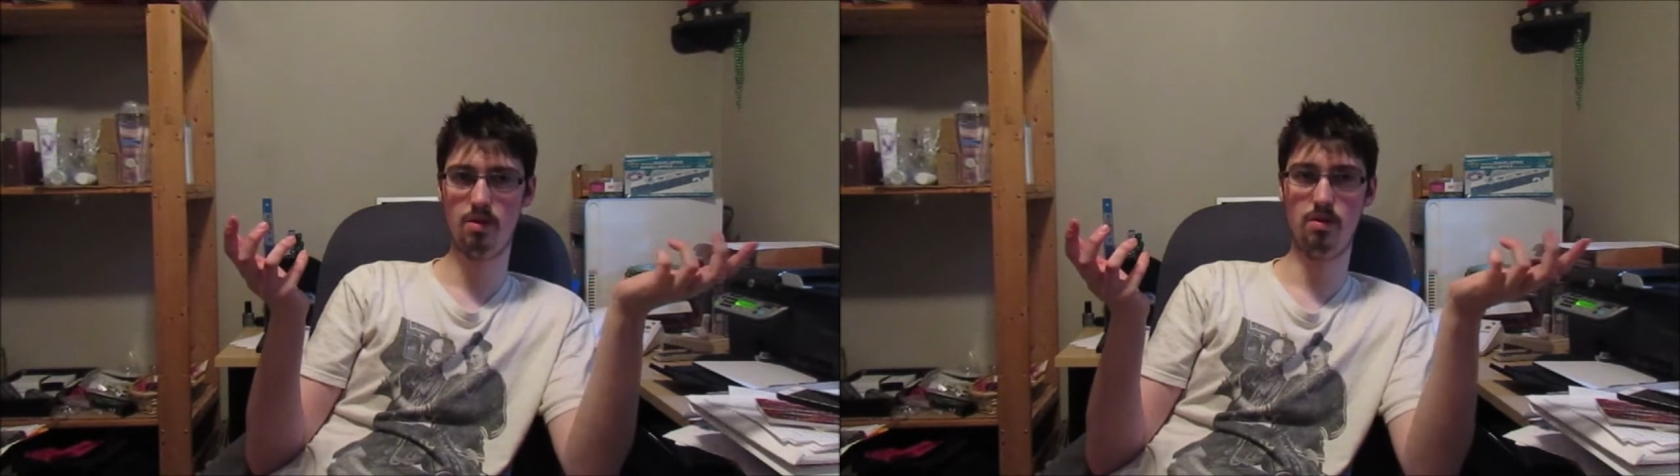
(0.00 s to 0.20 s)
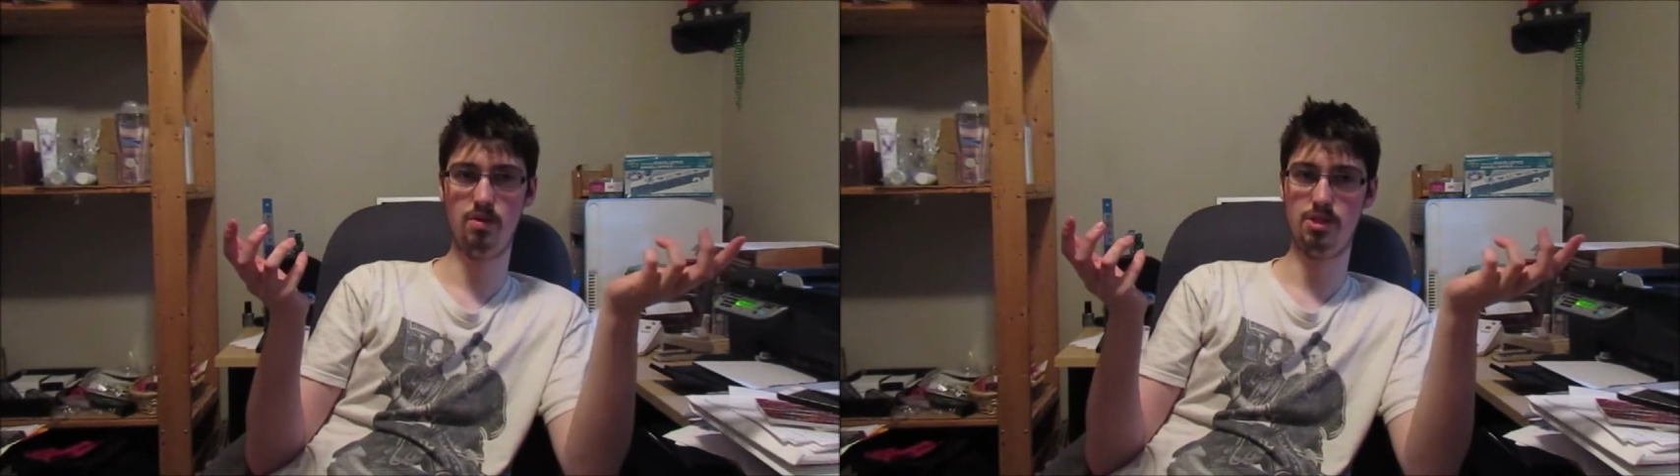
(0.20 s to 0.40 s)

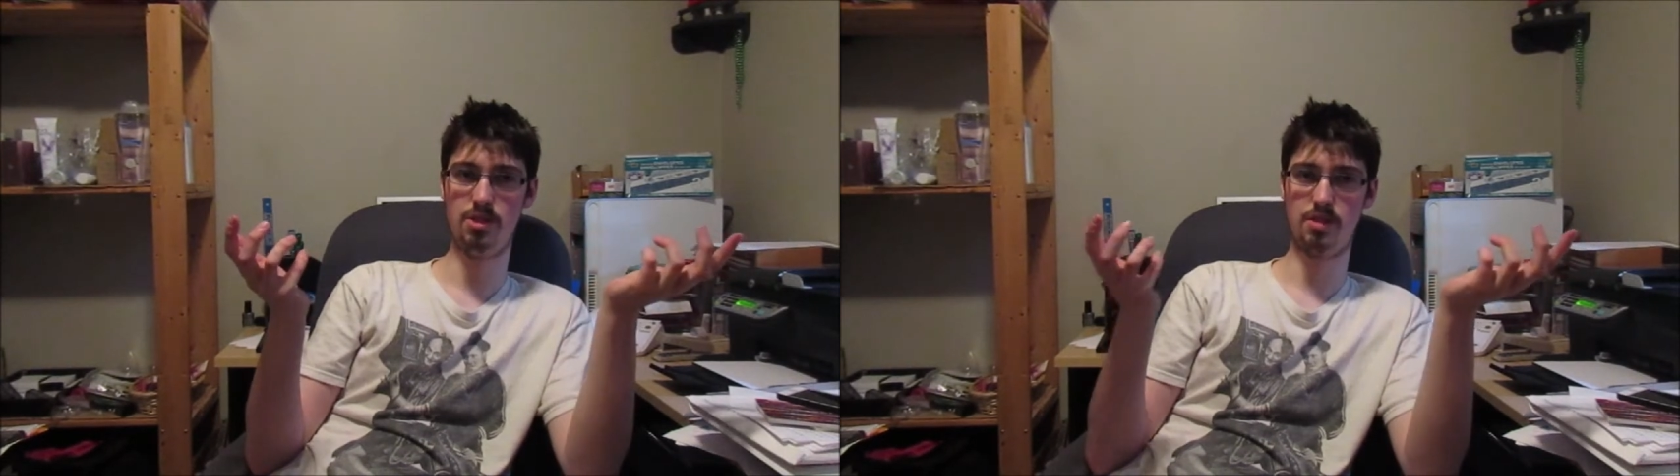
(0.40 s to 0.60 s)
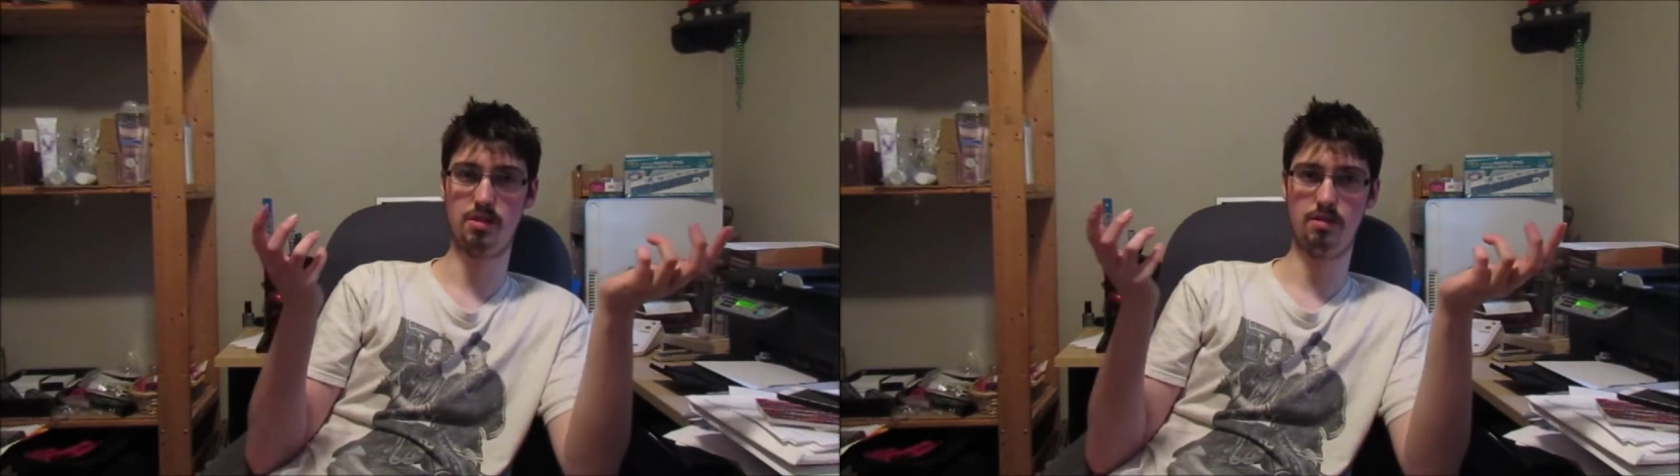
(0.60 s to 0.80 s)
who's
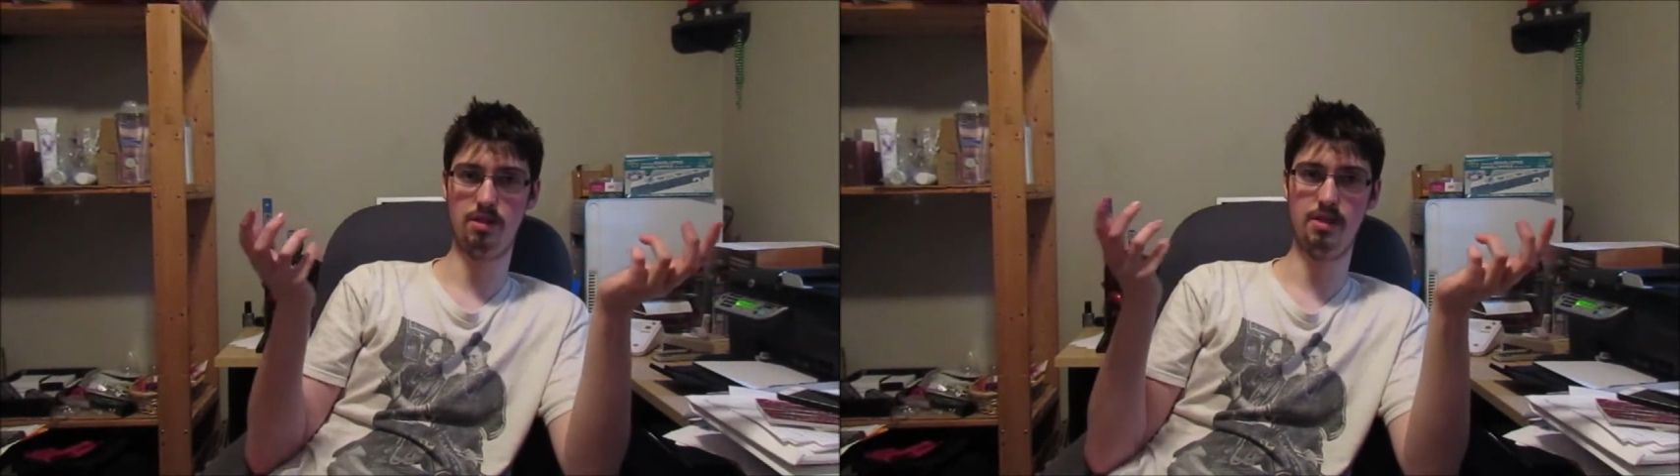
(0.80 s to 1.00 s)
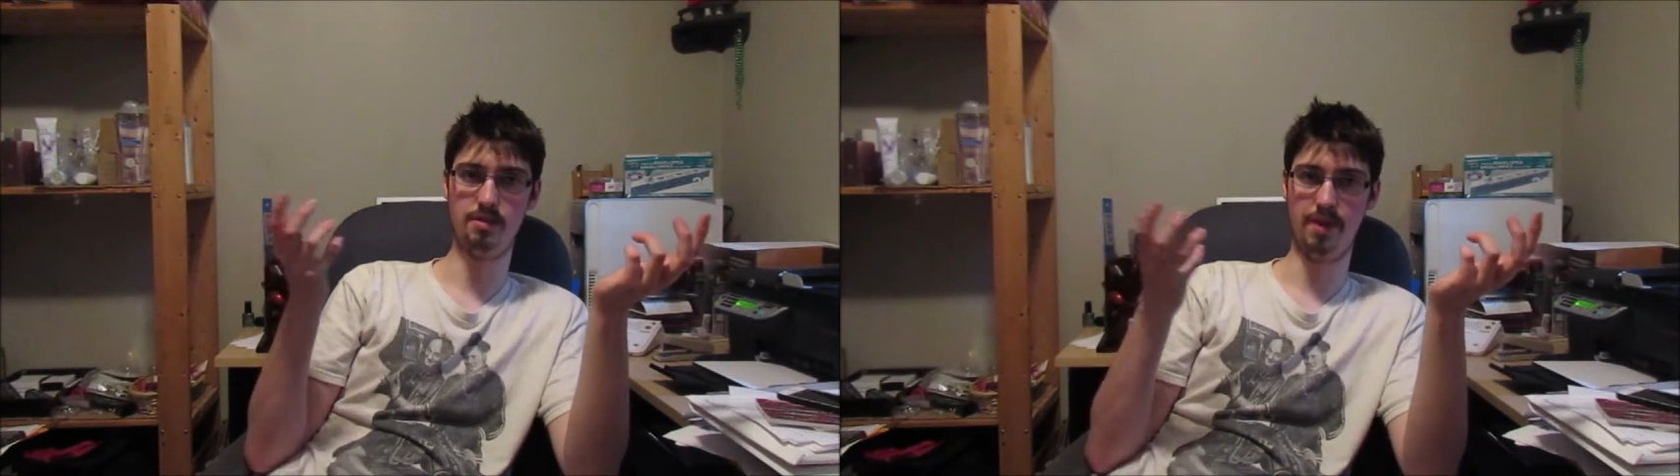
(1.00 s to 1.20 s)
just,
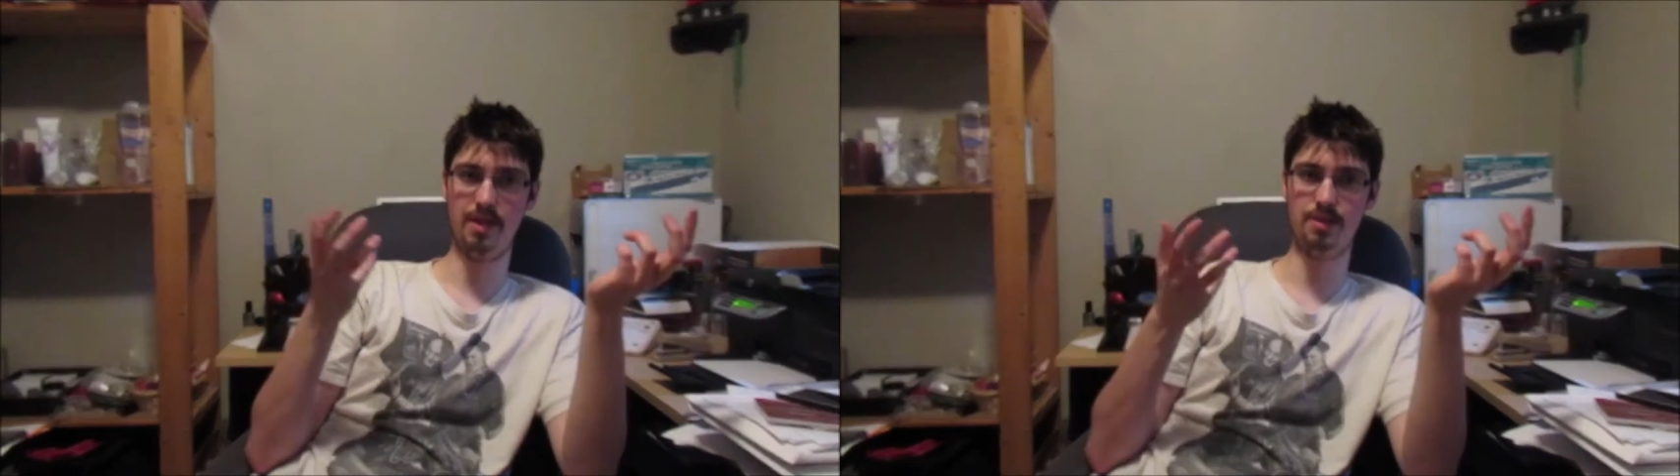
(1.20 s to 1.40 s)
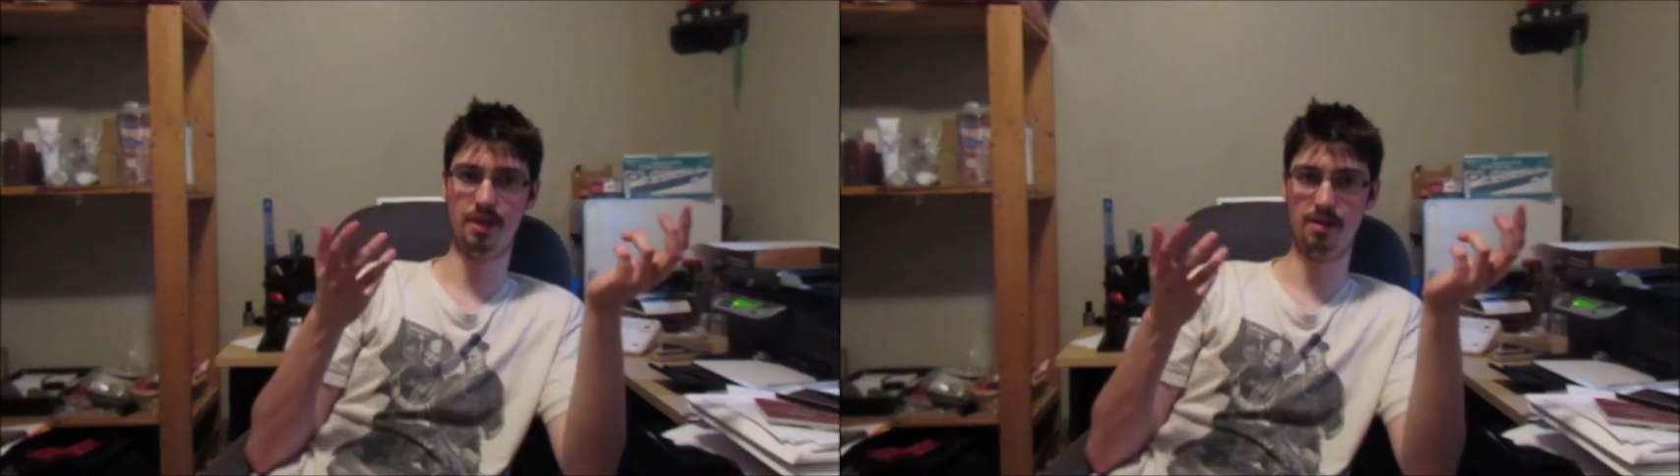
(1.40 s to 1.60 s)
he's
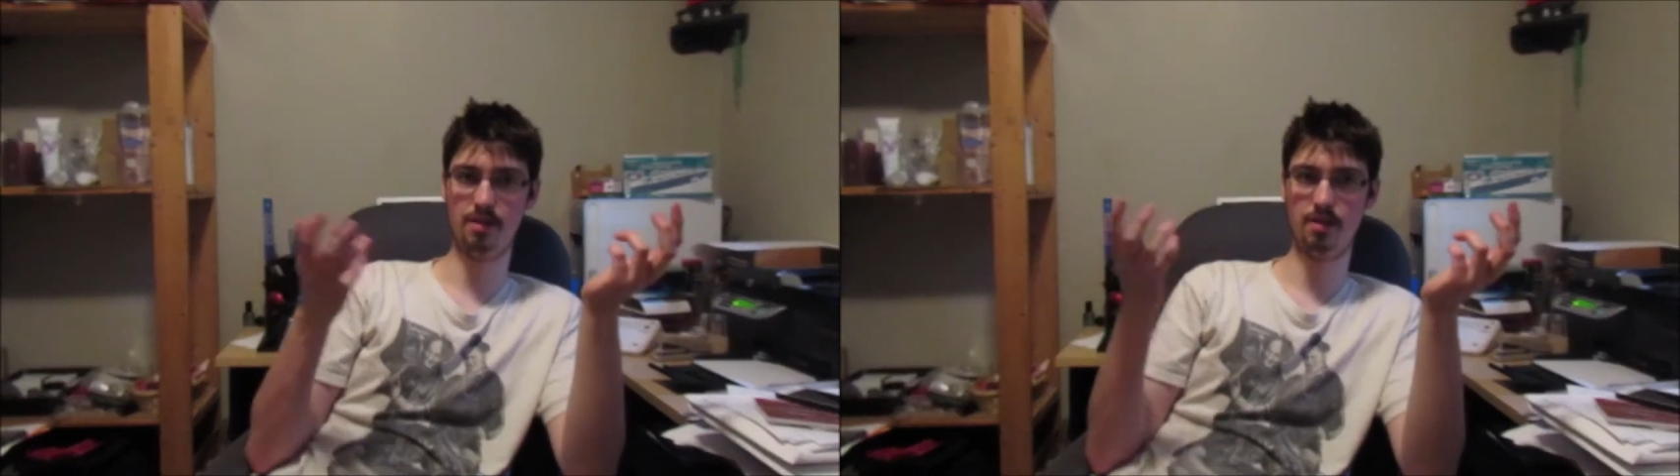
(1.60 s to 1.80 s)
amazing,